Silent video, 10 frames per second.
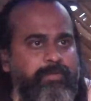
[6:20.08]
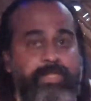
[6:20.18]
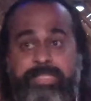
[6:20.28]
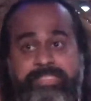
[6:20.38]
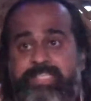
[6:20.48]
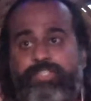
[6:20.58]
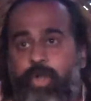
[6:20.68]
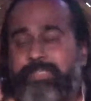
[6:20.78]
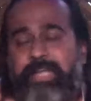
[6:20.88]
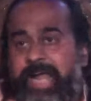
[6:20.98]
then this is
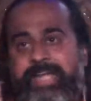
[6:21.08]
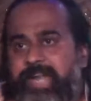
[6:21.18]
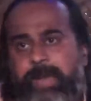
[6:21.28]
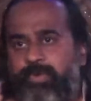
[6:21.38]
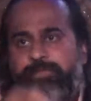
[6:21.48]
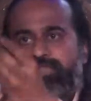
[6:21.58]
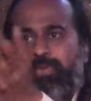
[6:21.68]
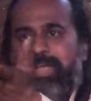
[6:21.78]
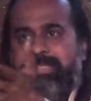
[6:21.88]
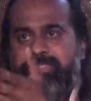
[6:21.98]
not the right time to
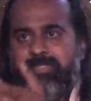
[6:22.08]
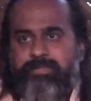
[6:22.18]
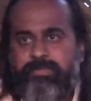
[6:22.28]
visualize.